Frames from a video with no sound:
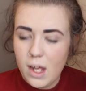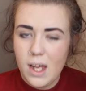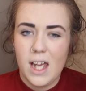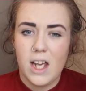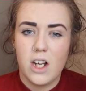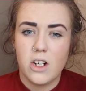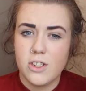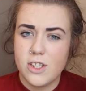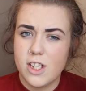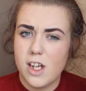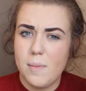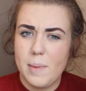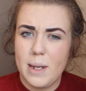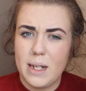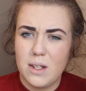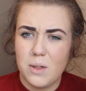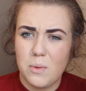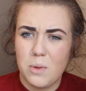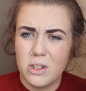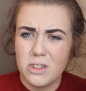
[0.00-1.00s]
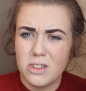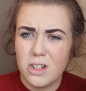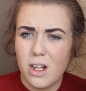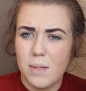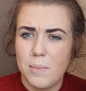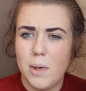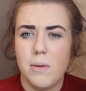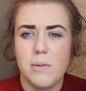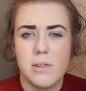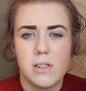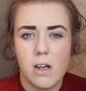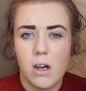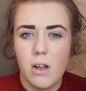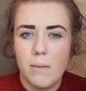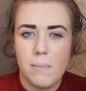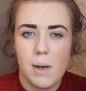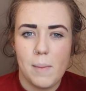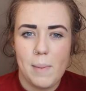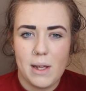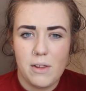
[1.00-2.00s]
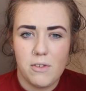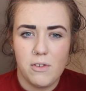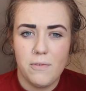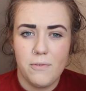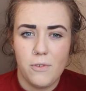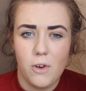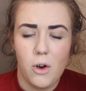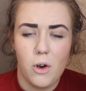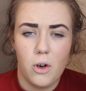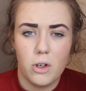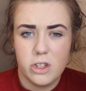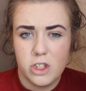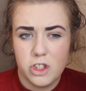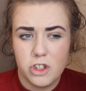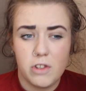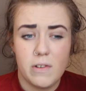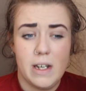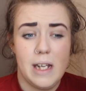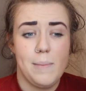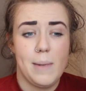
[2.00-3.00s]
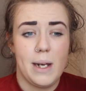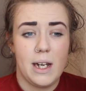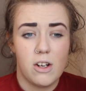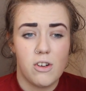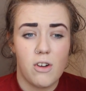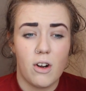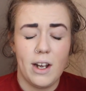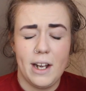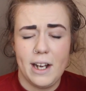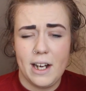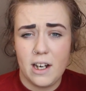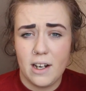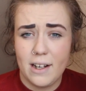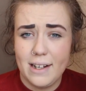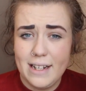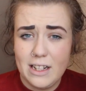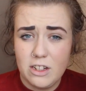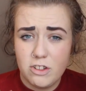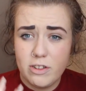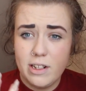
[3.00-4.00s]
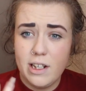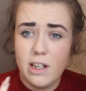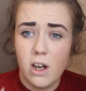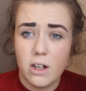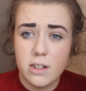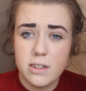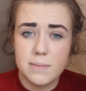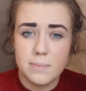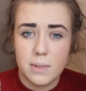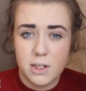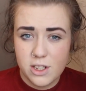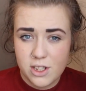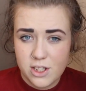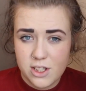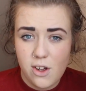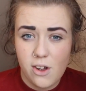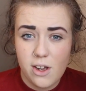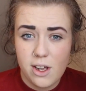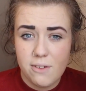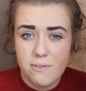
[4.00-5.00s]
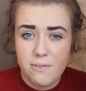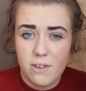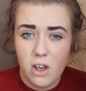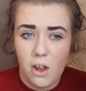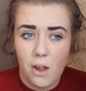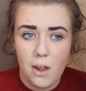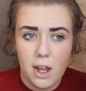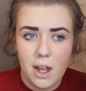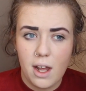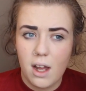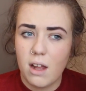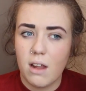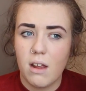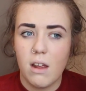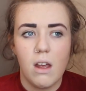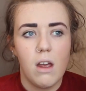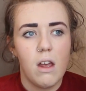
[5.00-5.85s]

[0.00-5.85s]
It got so bad that one time I was on my bathroom floor screaming and crying, and I literally lost my sight for like